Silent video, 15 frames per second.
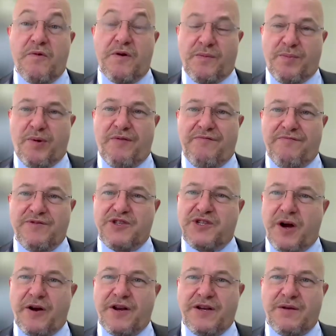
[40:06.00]
We're
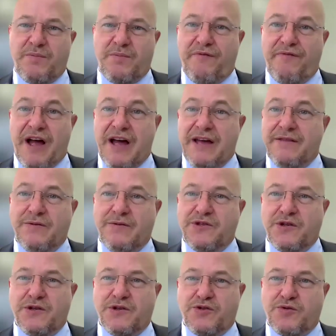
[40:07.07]
starting to provide
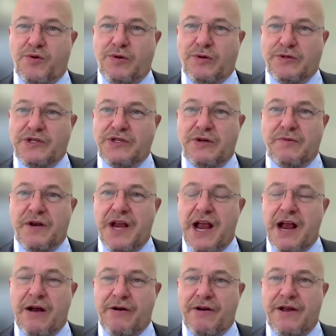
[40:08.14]
those controls. So an
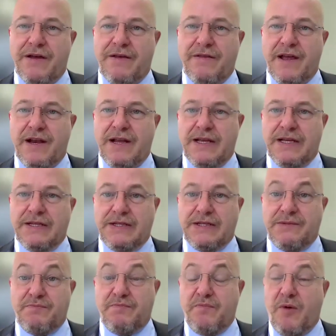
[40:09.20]
area that
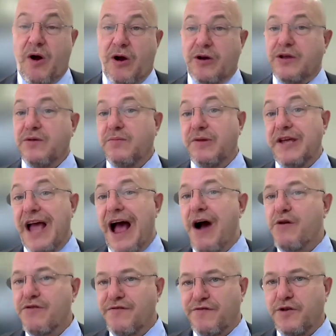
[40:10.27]
is arguably
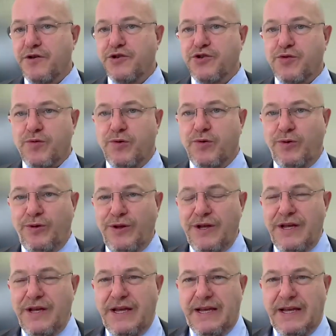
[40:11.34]
out of control
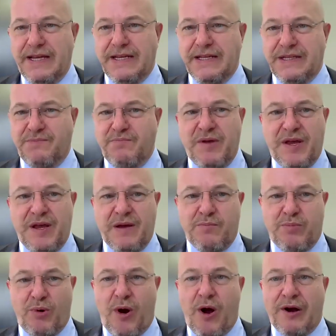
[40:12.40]
is
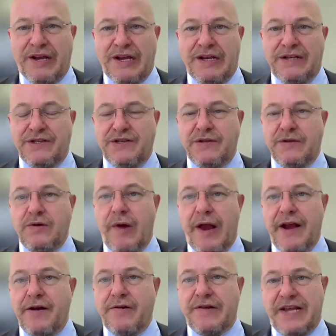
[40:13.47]
being brought into
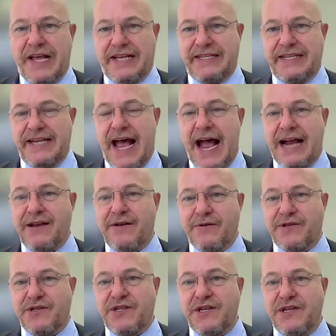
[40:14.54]
greater test
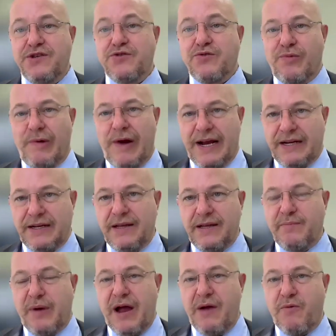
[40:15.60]
accuracy
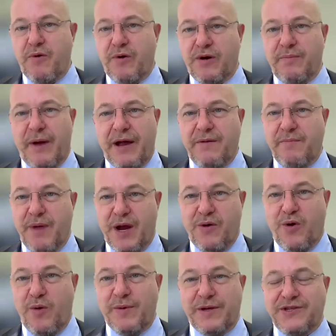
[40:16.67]
directly by work
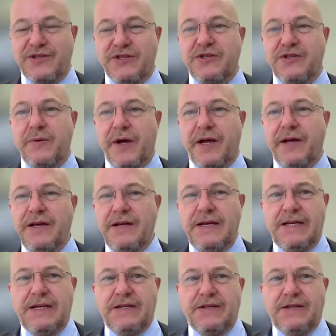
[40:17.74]
Microbix is doing.